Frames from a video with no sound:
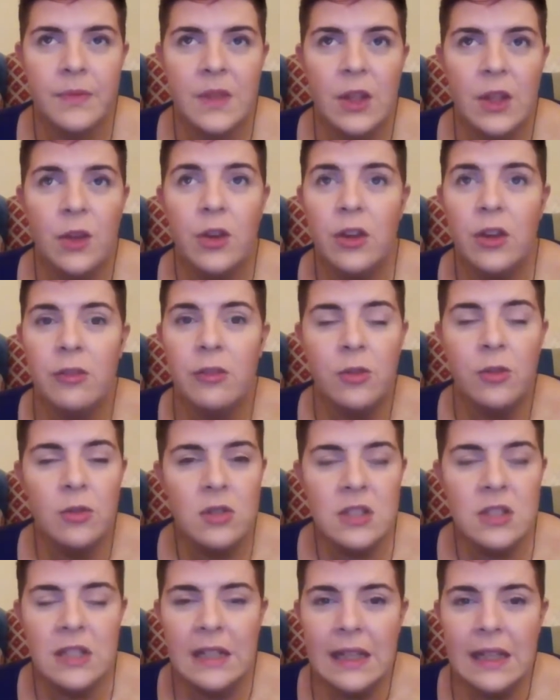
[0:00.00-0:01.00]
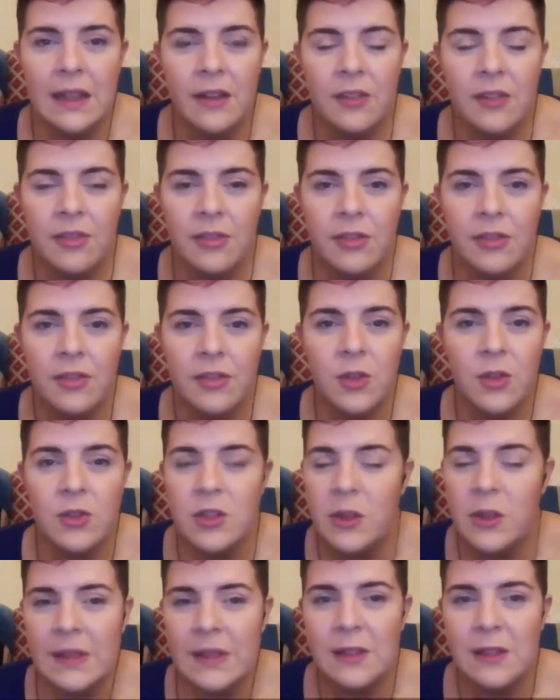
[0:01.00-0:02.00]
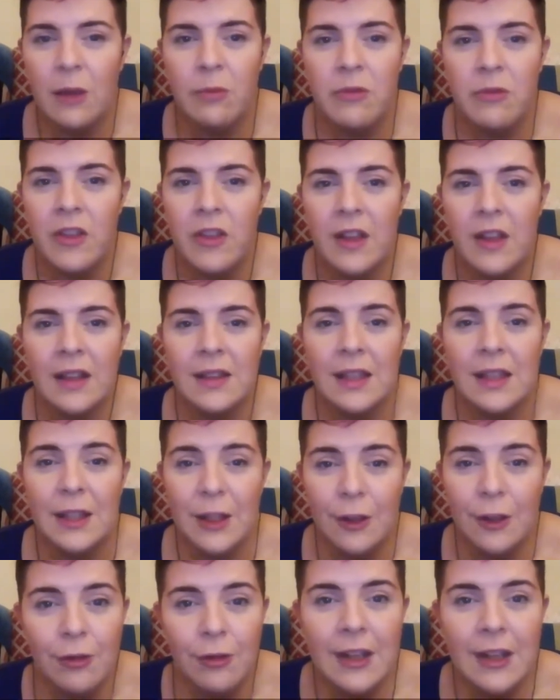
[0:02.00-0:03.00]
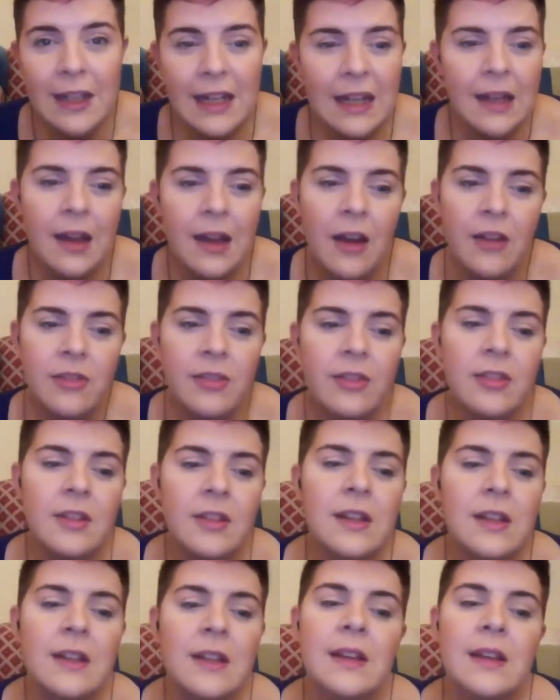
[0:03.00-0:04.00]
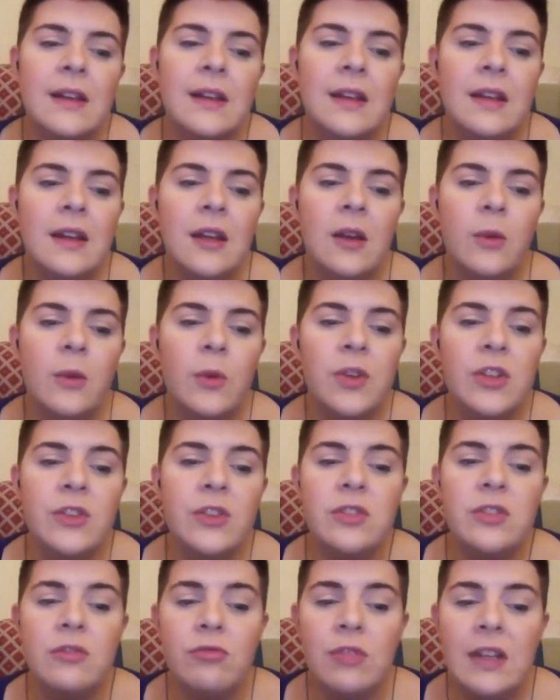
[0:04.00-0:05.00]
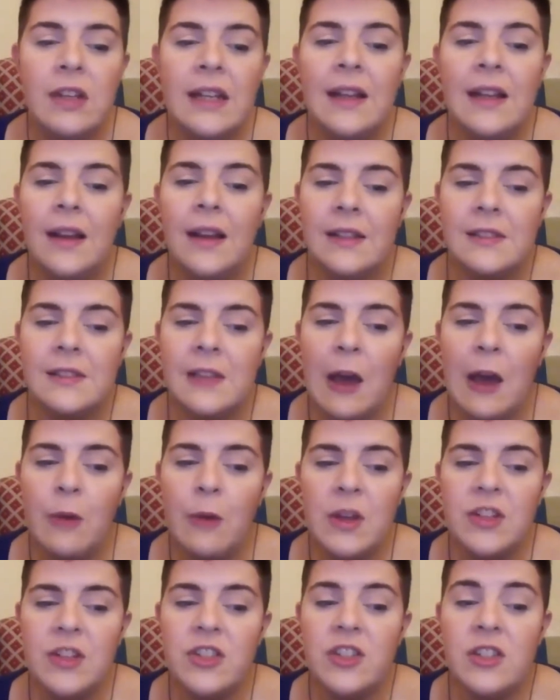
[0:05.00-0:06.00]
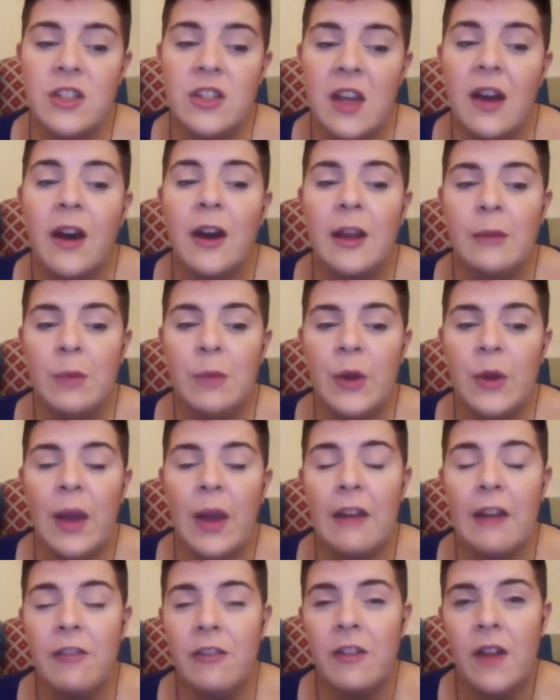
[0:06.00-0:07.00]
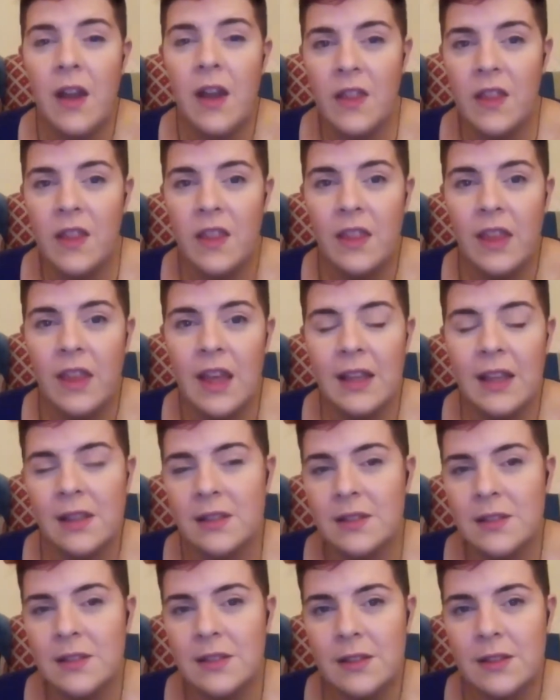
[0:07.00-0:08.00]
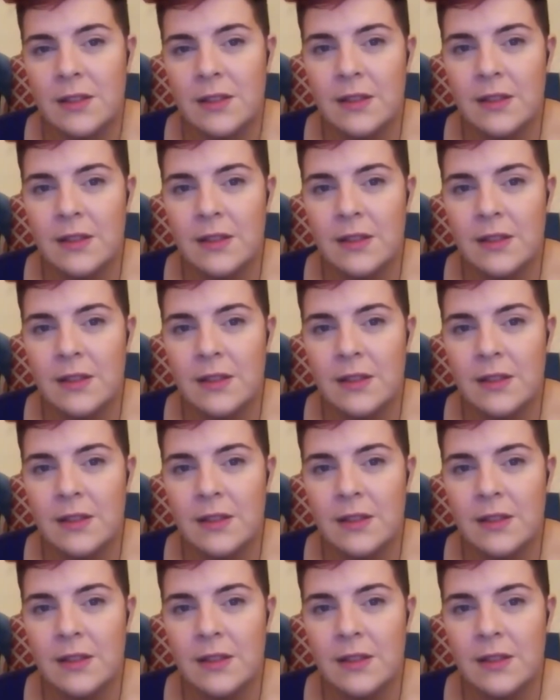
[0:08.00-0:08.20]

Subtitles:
you can afford to live, you're doing something that you really love, I want you to realize how much time you have for other things.